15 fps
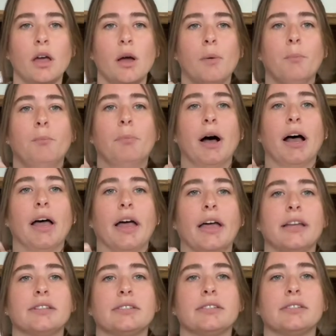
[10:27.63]

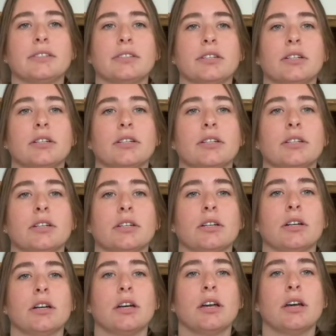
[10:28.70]
But
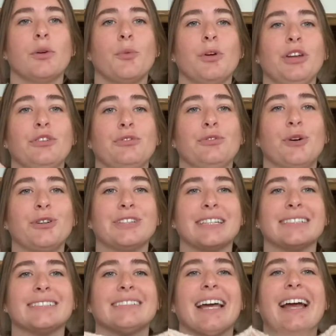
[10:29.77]
when you fold
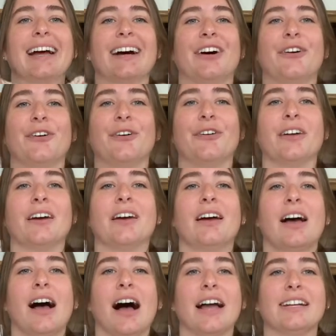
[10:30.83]
it down,
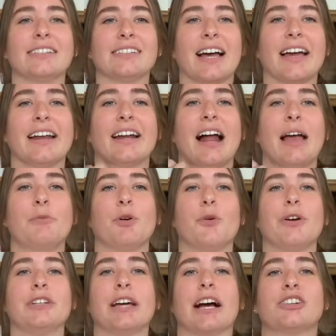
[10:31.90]
I decided I'm
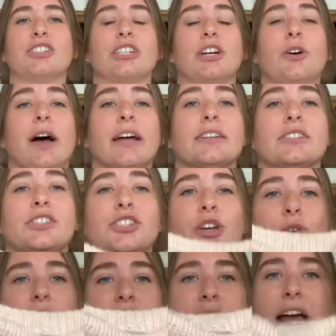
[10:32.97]
going to actually go ahead and
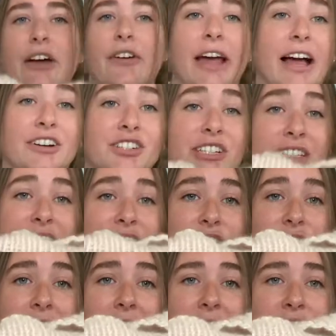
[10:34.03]
sew this down. I actually still
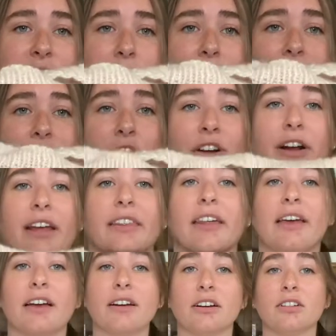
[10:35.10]
have some of the yarn, I
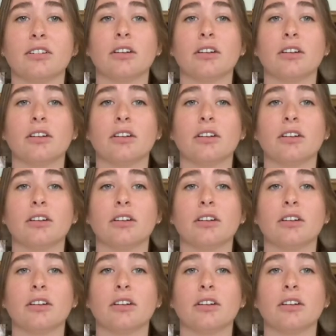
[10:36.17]
think,